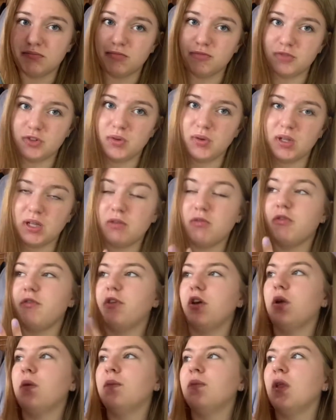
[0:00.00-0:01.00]
doing that
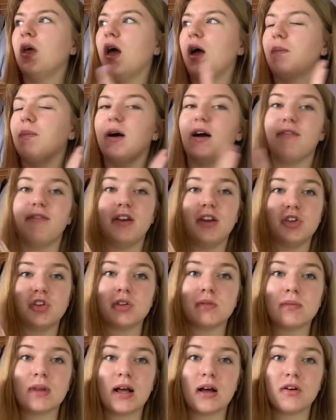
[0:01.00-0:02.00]
review but i finished
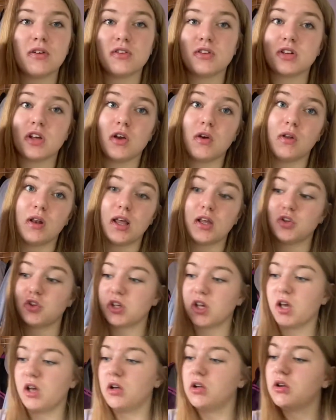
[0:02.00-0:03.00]
them now so let's
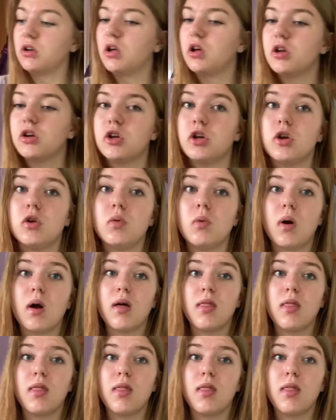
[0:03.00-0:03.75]
get on to